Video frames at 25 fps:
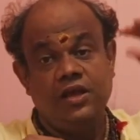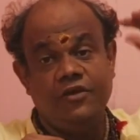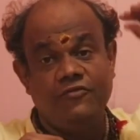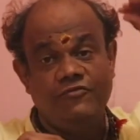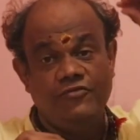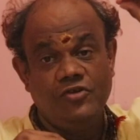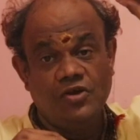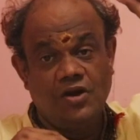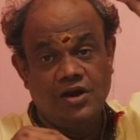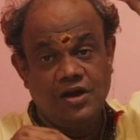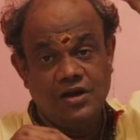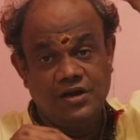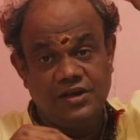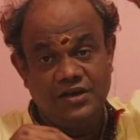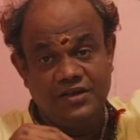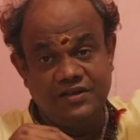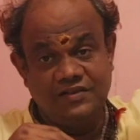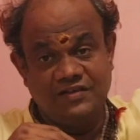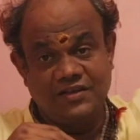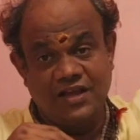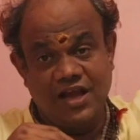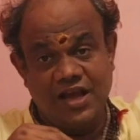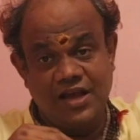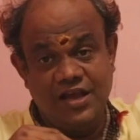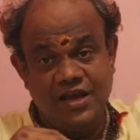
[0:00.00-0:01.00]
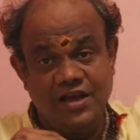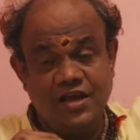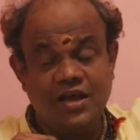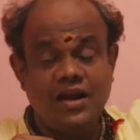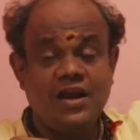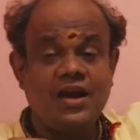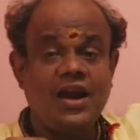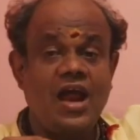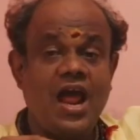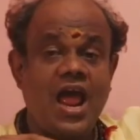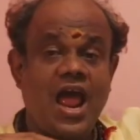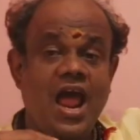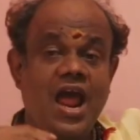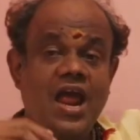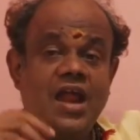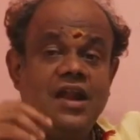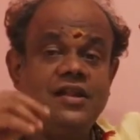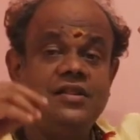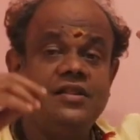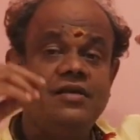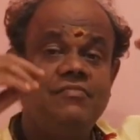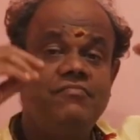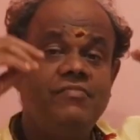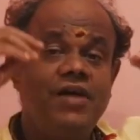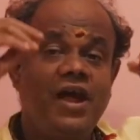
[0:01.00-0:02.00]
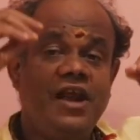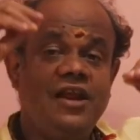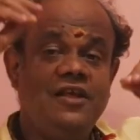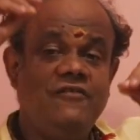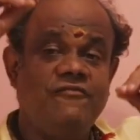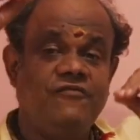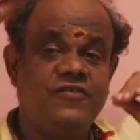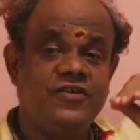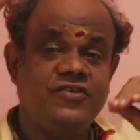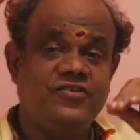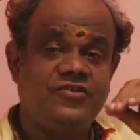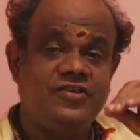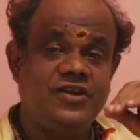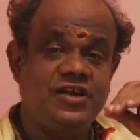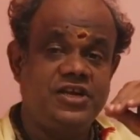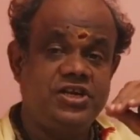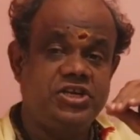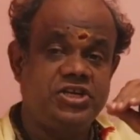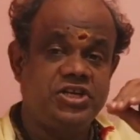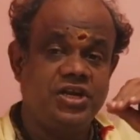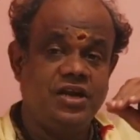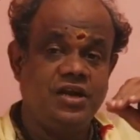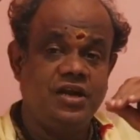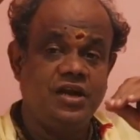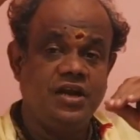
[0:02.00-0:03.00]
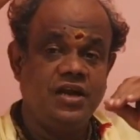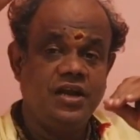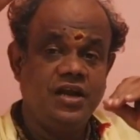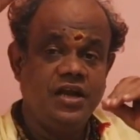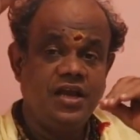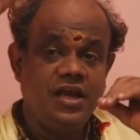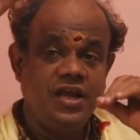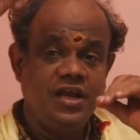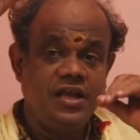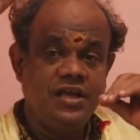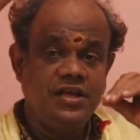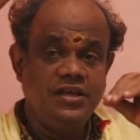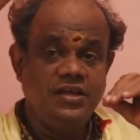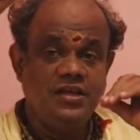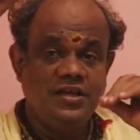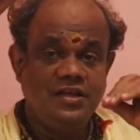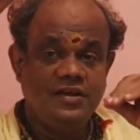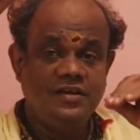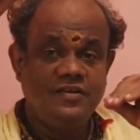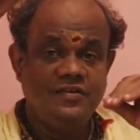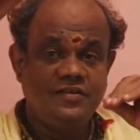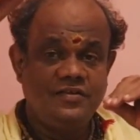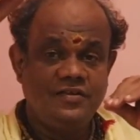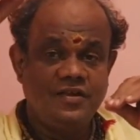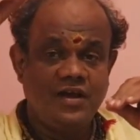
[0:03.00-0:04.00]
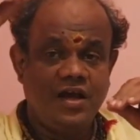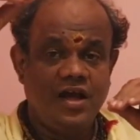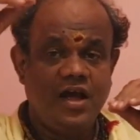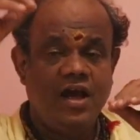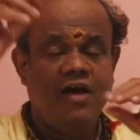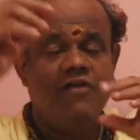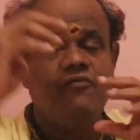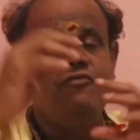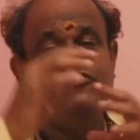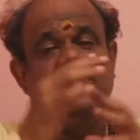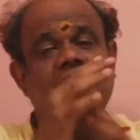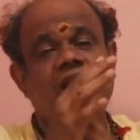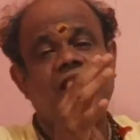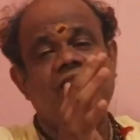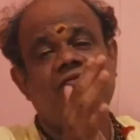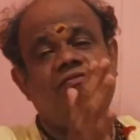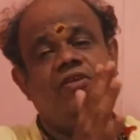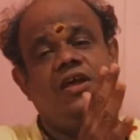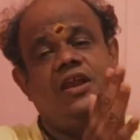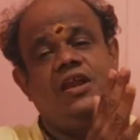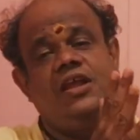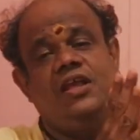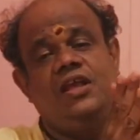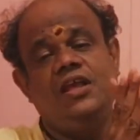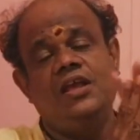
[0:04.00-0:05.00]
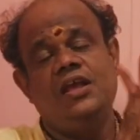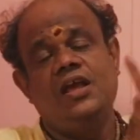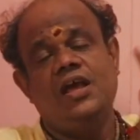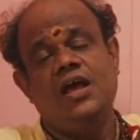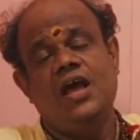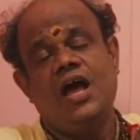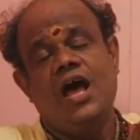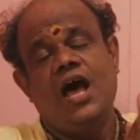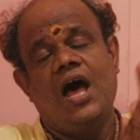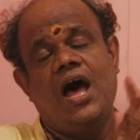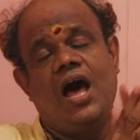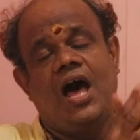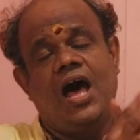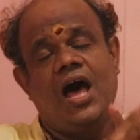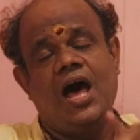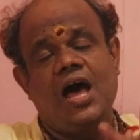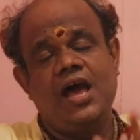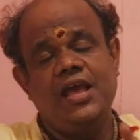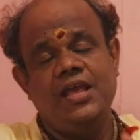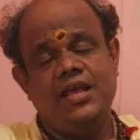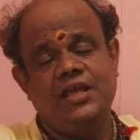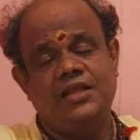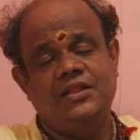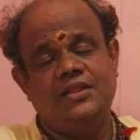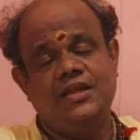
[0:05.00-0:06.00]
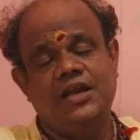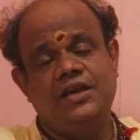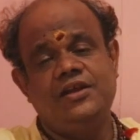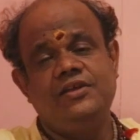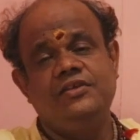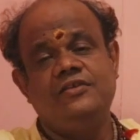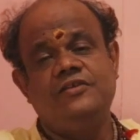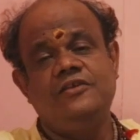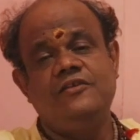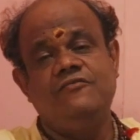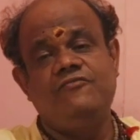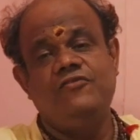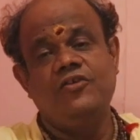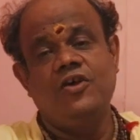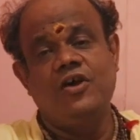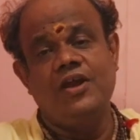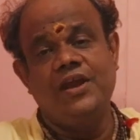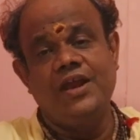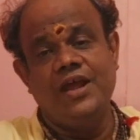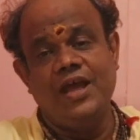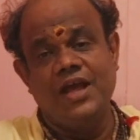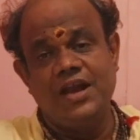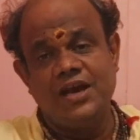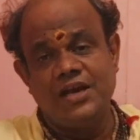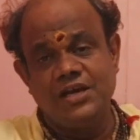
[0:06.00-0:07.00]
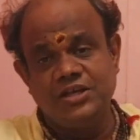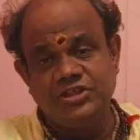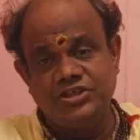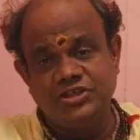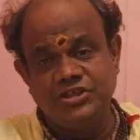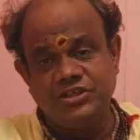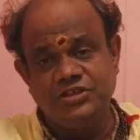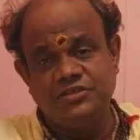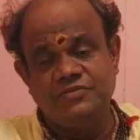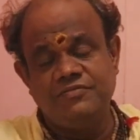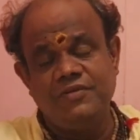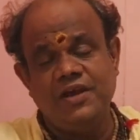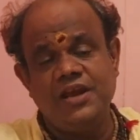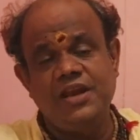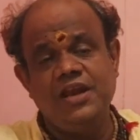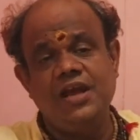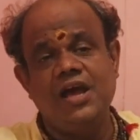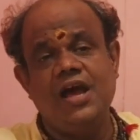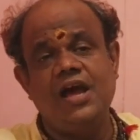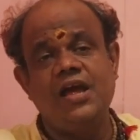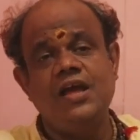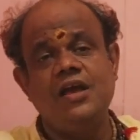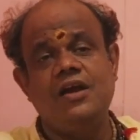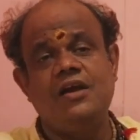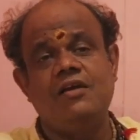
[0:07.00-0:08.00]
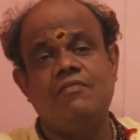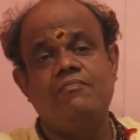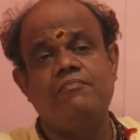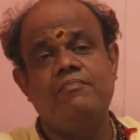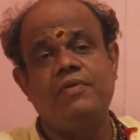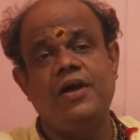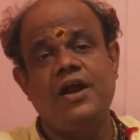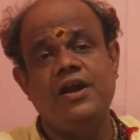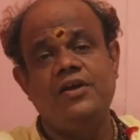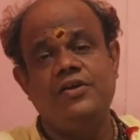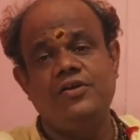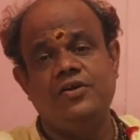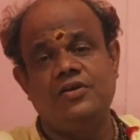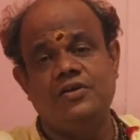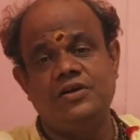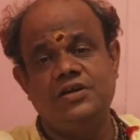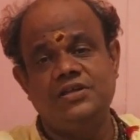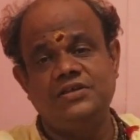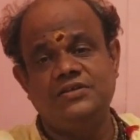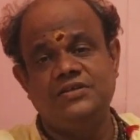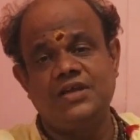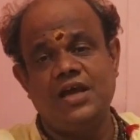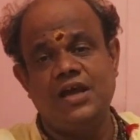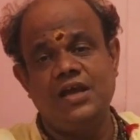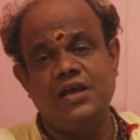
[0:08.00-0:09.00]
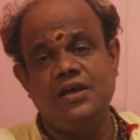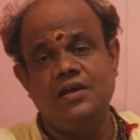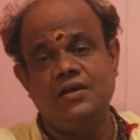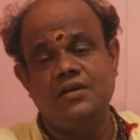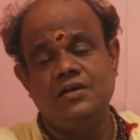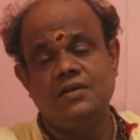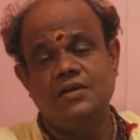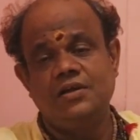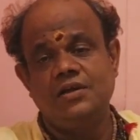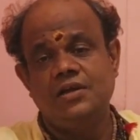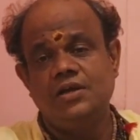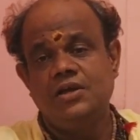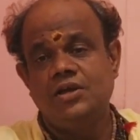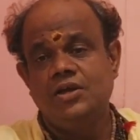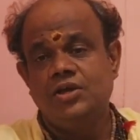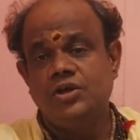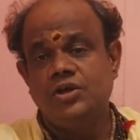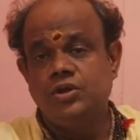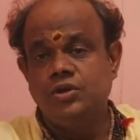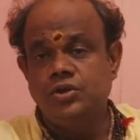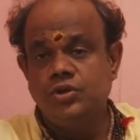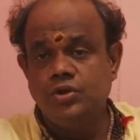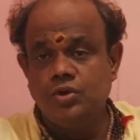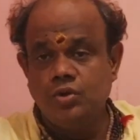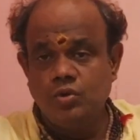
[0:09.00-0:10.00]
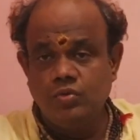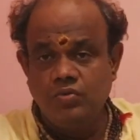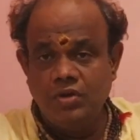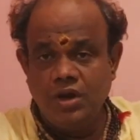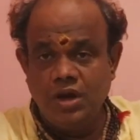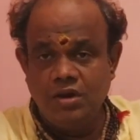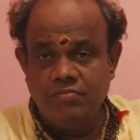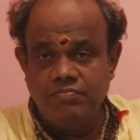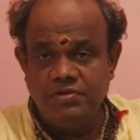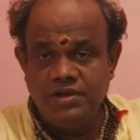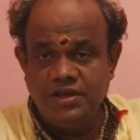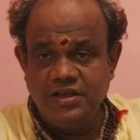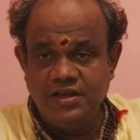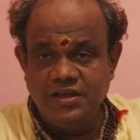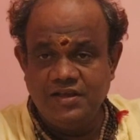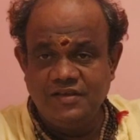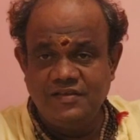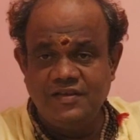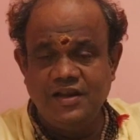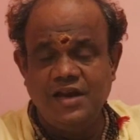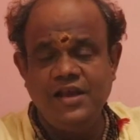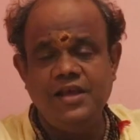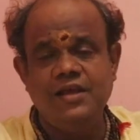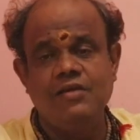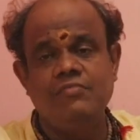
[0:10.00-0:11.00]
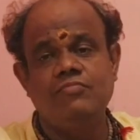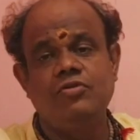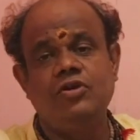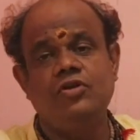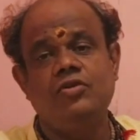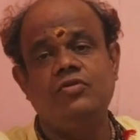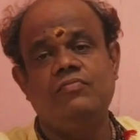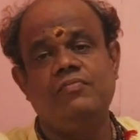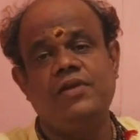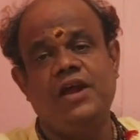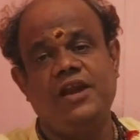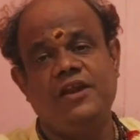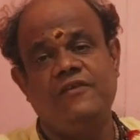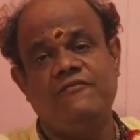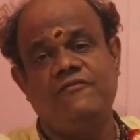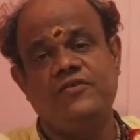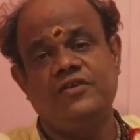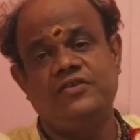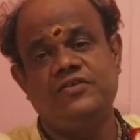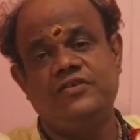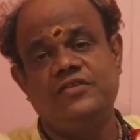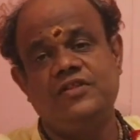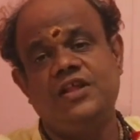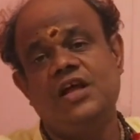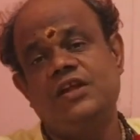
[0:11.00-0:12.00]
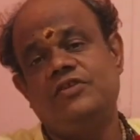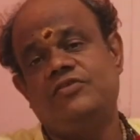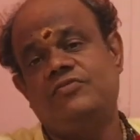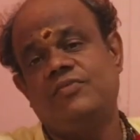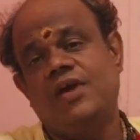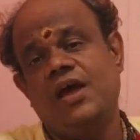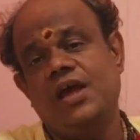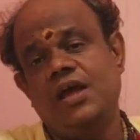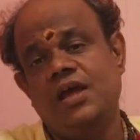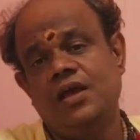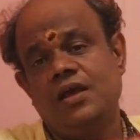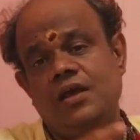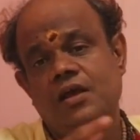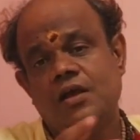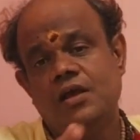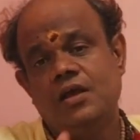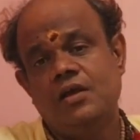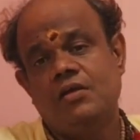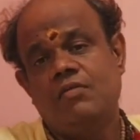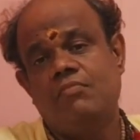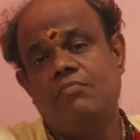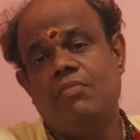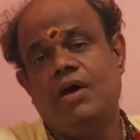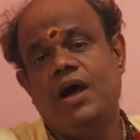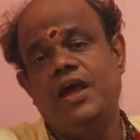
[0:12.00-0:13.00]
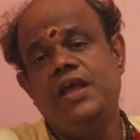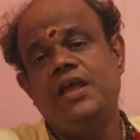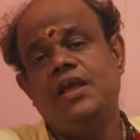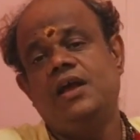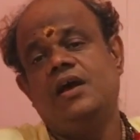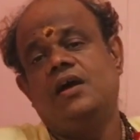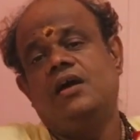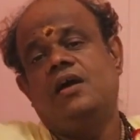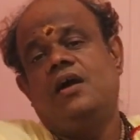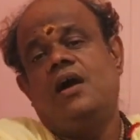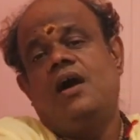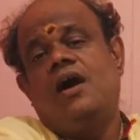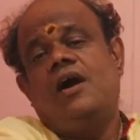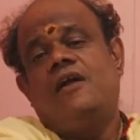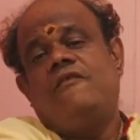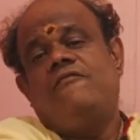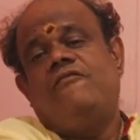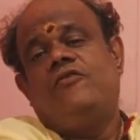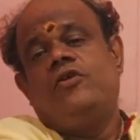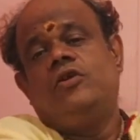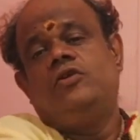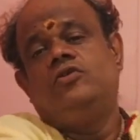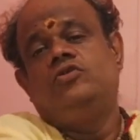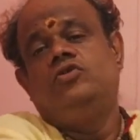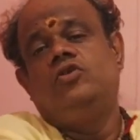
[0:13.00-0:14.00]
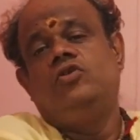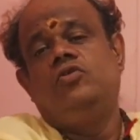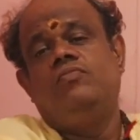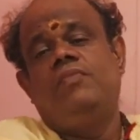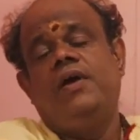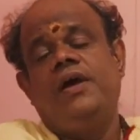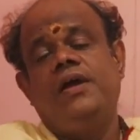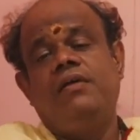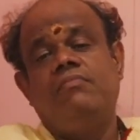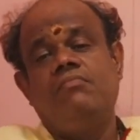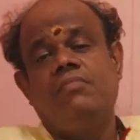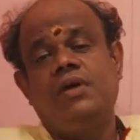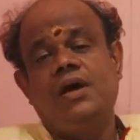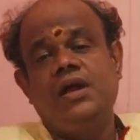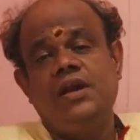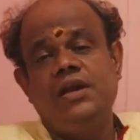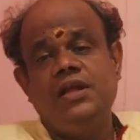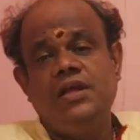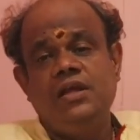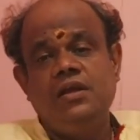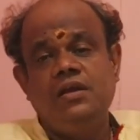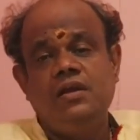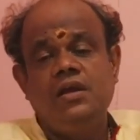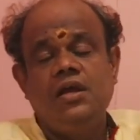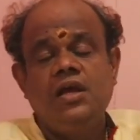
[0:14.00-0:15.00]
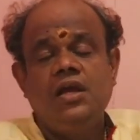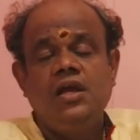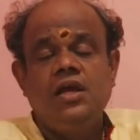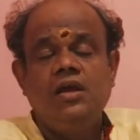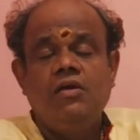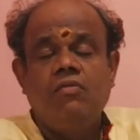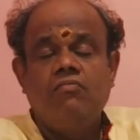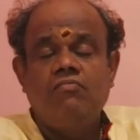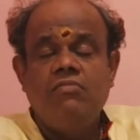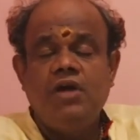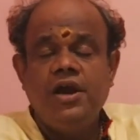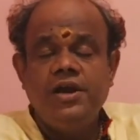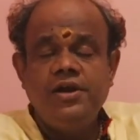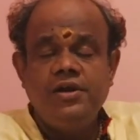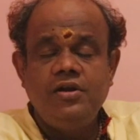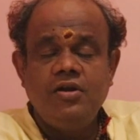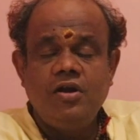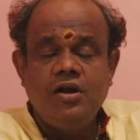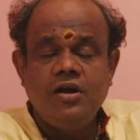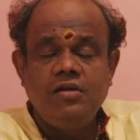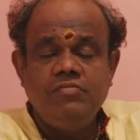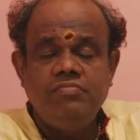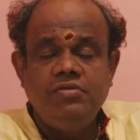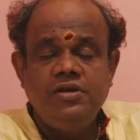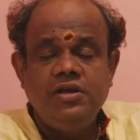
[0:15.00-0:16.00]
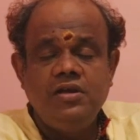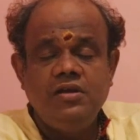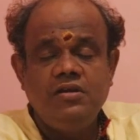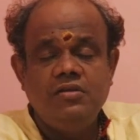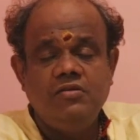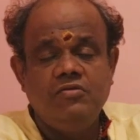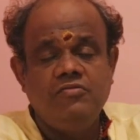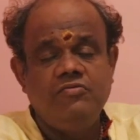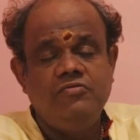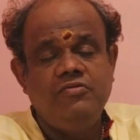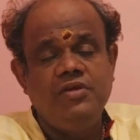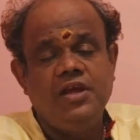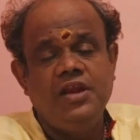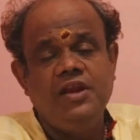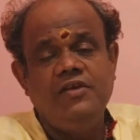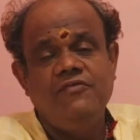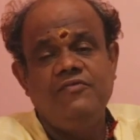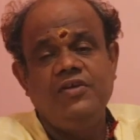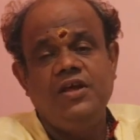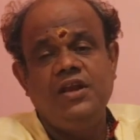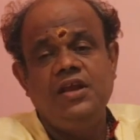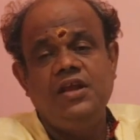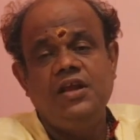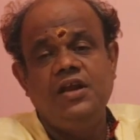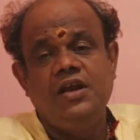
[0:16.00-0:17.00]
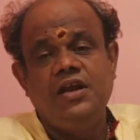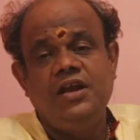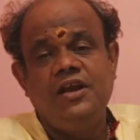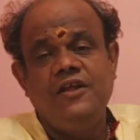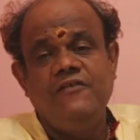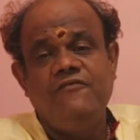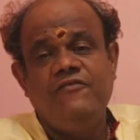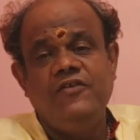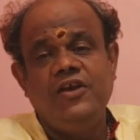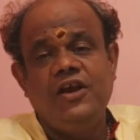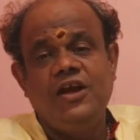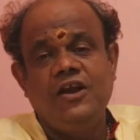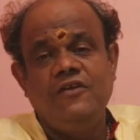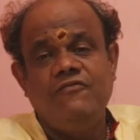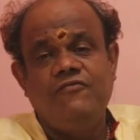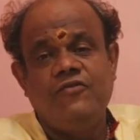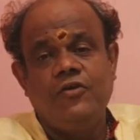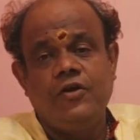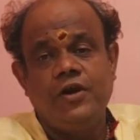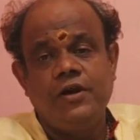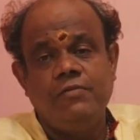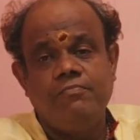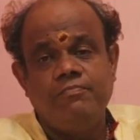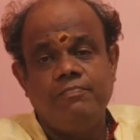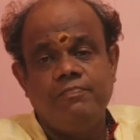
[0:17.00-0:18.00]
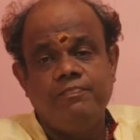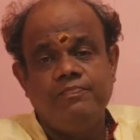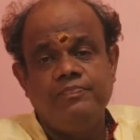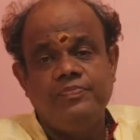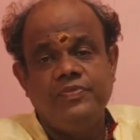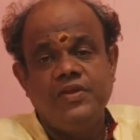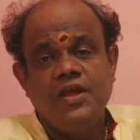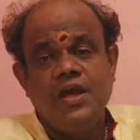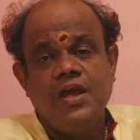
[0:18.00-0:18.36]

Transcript: If your desire and the manifestation is very, very high, that is, if your energy is very high compared to your desire, you will be easily able to manifest. That's why buying a car for Dhirubhai Ambani might not be very, very difficult for him.